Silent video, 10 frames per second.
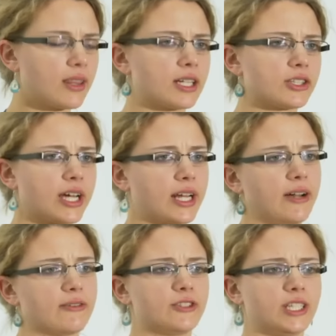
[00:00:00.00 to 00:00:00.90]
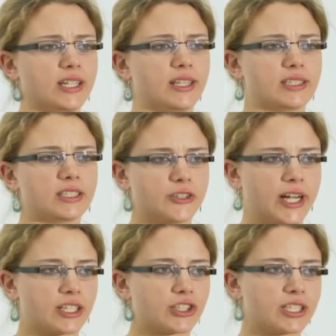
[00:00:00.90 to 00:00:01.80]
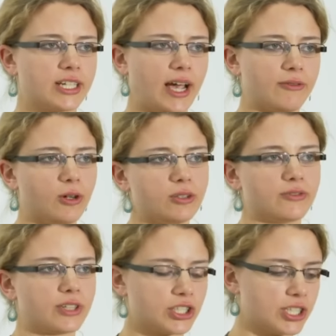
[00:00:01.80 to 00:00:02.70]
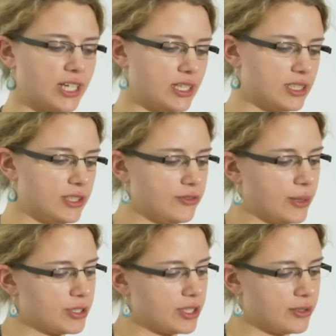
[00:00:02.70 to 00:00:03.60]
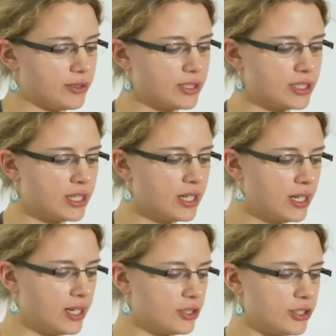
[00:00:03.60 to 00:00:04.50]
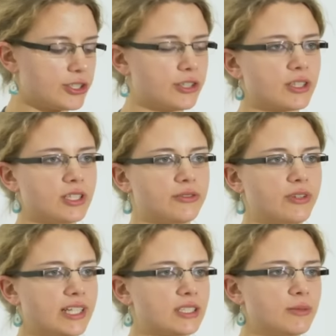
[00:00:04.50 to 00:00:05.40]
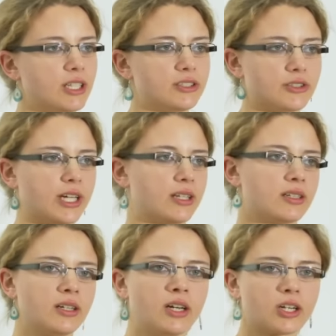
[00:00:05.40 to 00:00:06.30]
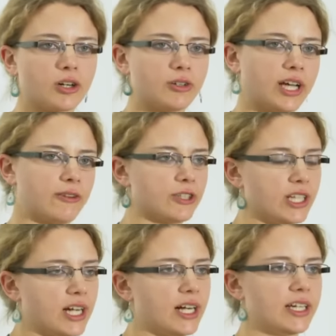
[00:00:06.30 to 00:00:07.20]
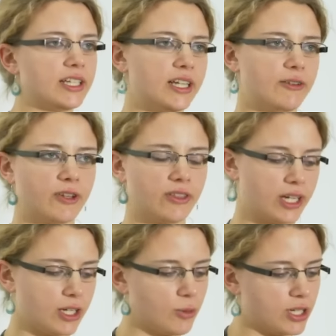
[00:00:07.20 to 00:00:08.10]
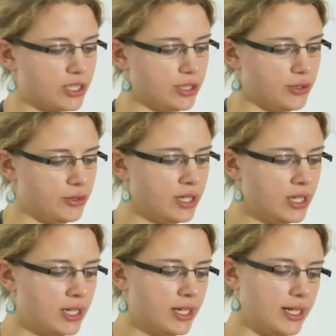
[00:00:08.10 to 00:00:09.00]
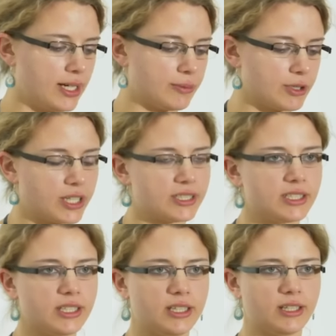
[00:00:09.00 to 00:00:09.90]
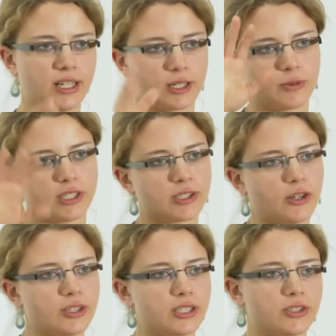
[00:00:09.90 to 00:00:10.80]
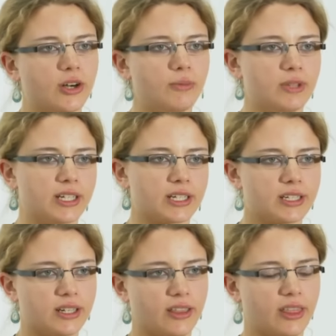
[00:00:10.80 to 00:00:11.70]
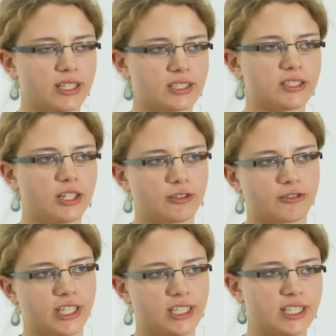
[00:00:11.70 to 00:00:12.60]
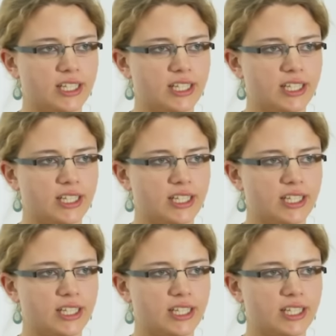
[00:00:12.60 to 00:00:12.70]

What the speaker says: that you can have really this interaction and have all the functionality of web standards. You're totally flexible. You can go in every line and everything you want to do. You can see, like we saw in the DOM, like if this node really